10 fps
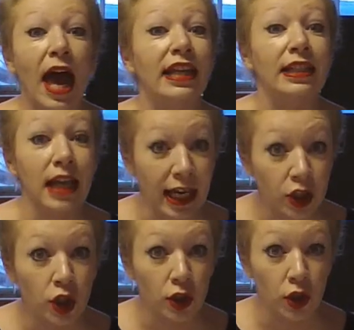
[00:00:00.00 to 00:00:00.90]
and
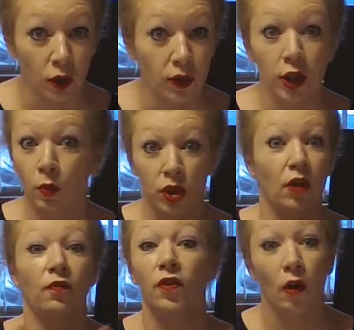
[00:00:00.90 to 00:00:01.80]
nature tourism, which
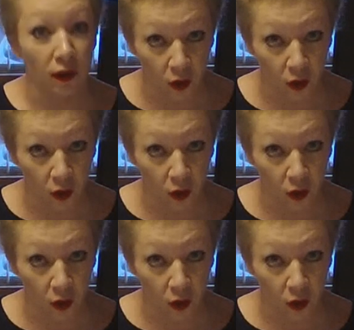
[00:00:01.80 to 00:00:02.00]
are very,